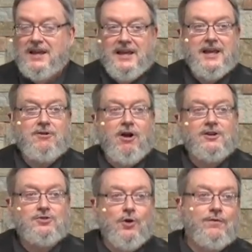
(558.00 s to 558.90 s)
He
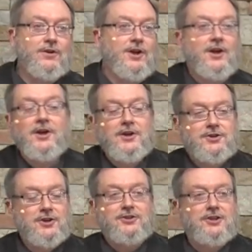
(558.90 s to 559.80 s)
crossed over,
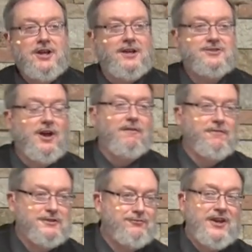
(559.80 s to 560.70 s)
shook the dust off
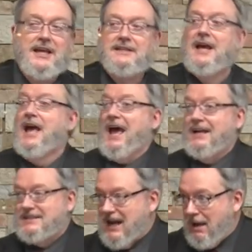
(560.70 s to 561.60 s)
his feet,
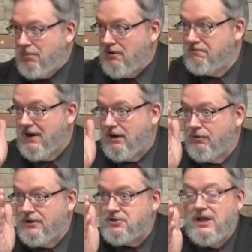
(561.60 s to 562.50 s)
and said, I'm going to follow
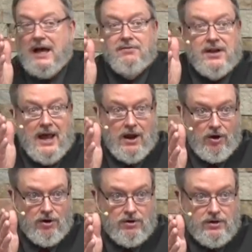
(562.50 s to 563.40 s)
this God that I
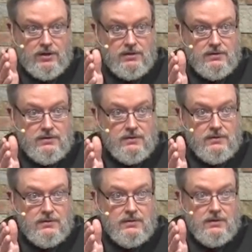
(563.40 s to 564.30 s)
heard,
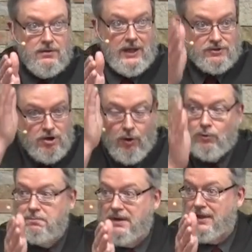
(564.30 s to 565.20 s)
that
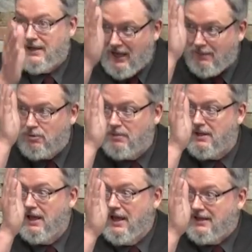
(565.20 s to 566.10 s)
told me, that came to me.
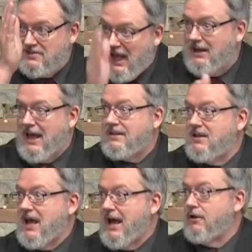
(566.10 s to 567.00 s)
He's not like
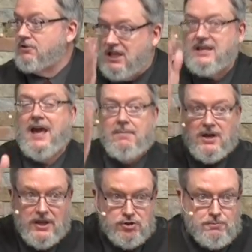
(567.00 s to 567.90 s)
the idols. He came
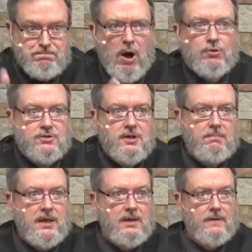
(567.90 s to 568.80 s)
and he spoke to
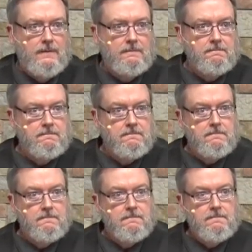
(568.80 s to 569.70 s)
me
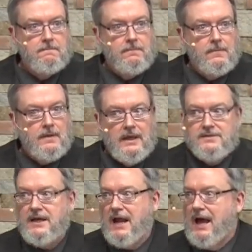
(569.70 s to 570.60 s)
and
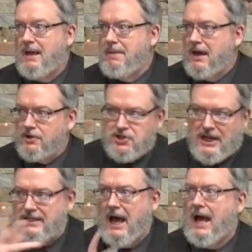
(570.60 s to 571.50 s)
said, I am El
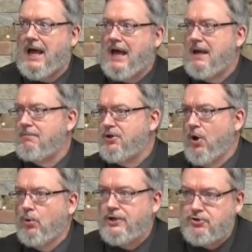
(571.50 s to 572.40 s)
Shaddai. I am the
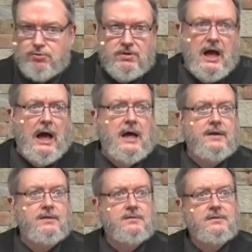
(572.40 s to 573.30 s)
only true God.